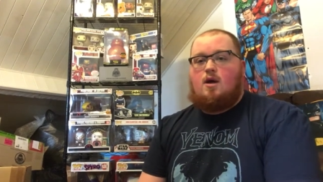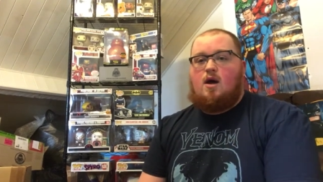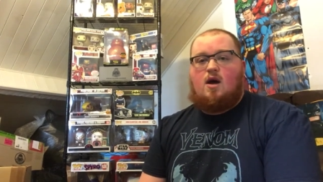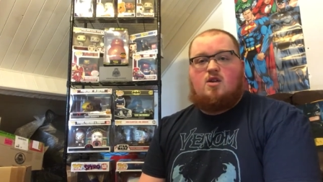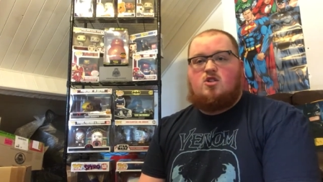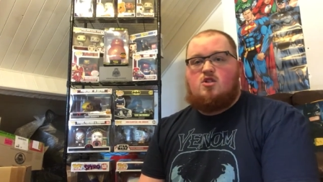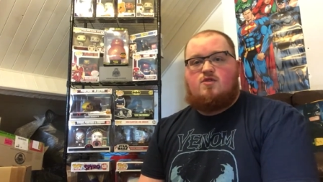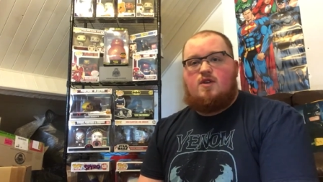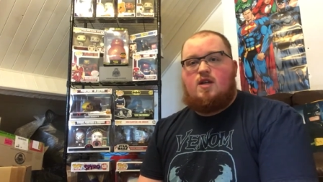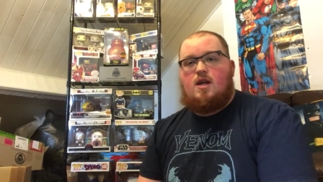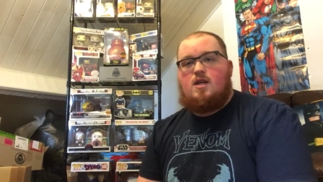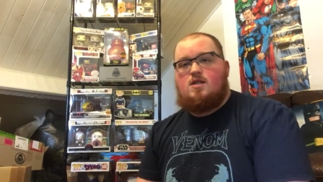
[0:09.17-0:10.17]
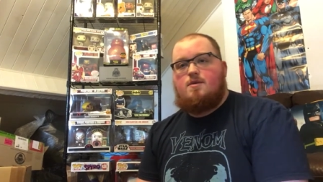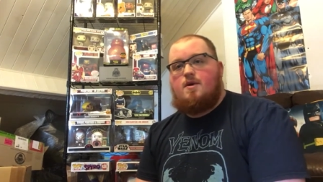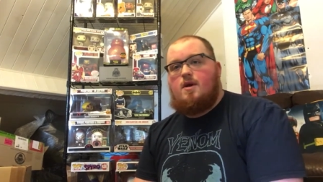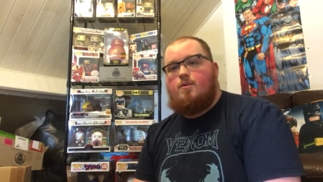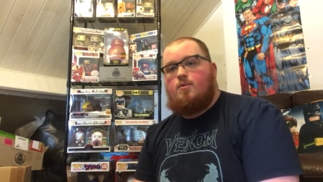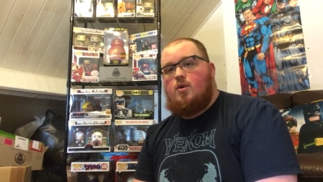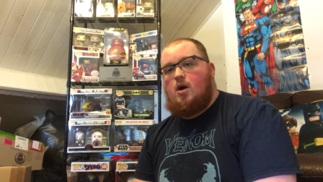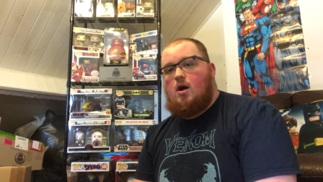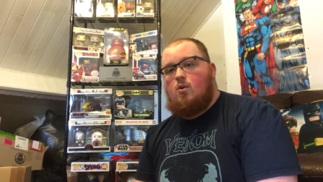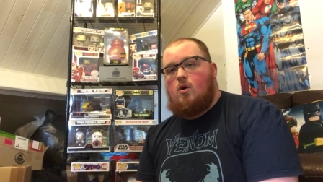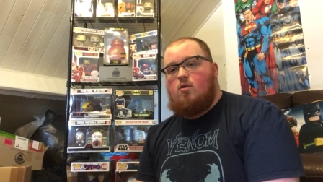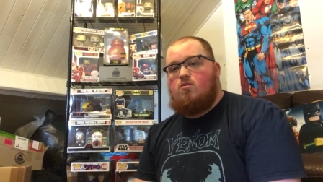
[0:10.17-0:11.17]
uh, just for the ease of it, but I
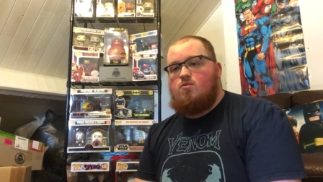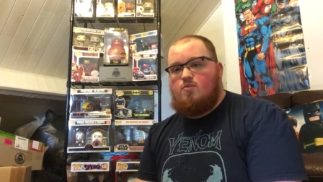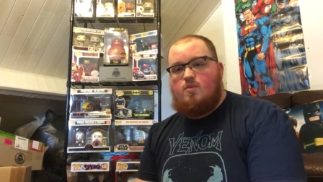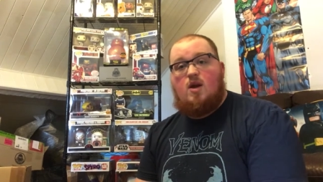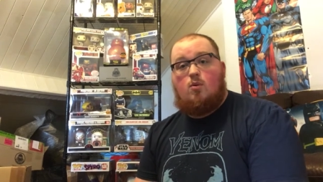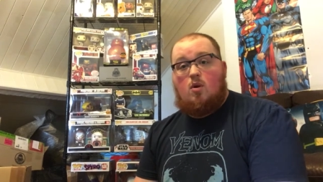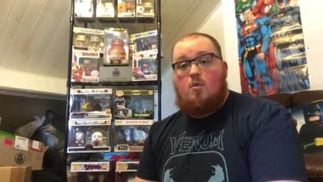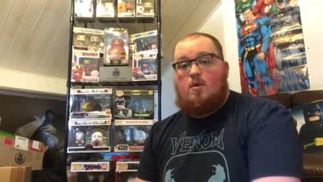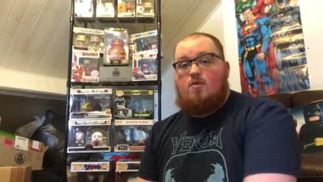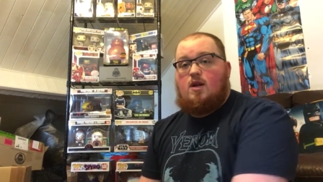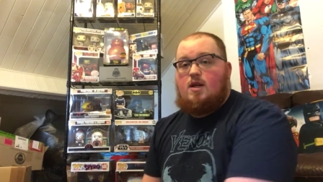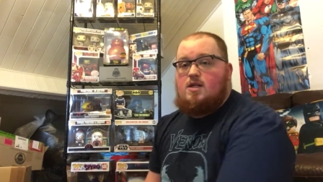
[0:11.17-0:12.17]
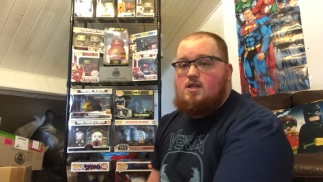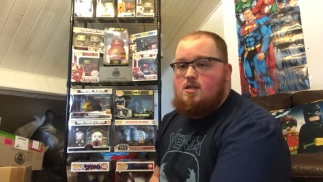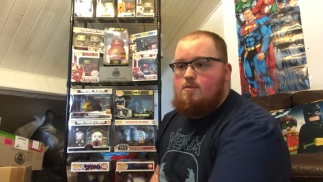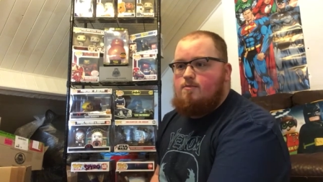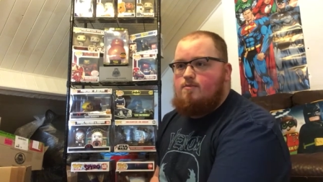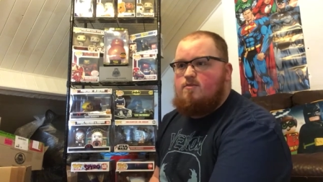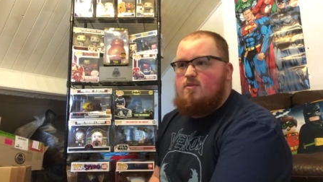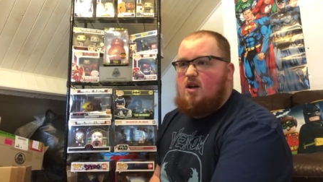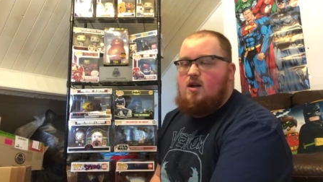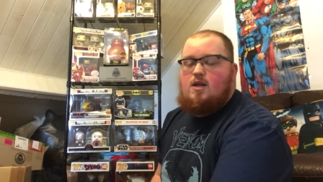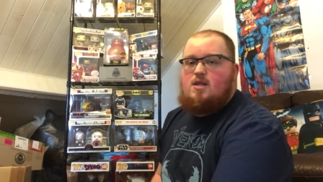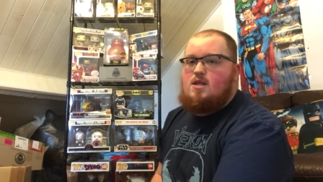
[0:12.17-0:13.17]
will it will be released
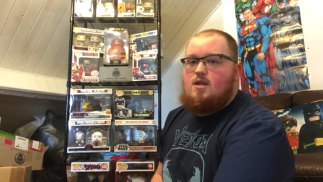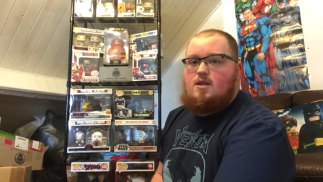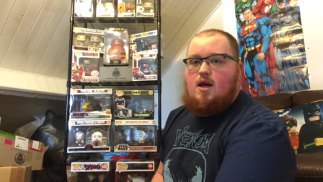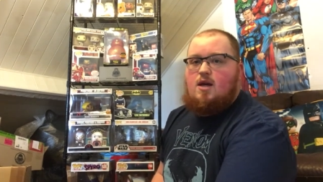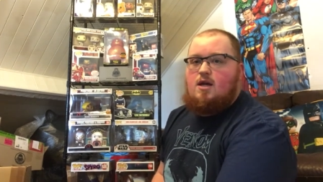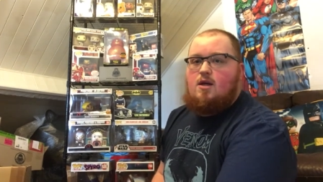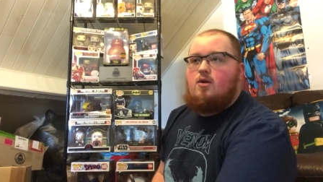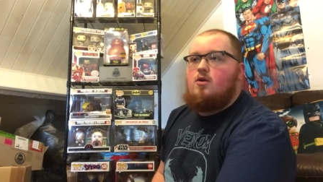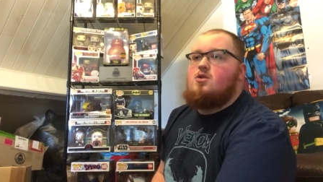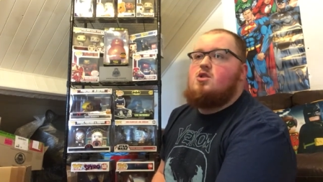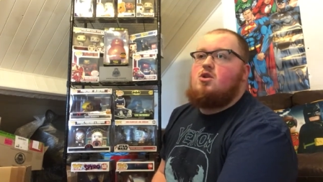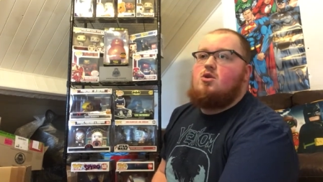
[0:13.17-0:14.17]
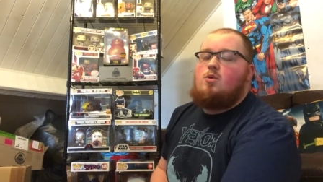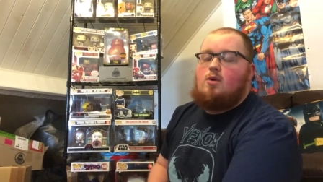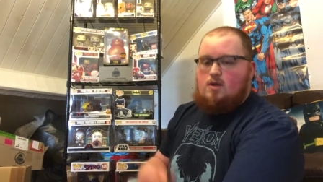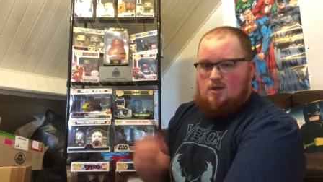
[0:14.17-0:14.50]
at least a day or two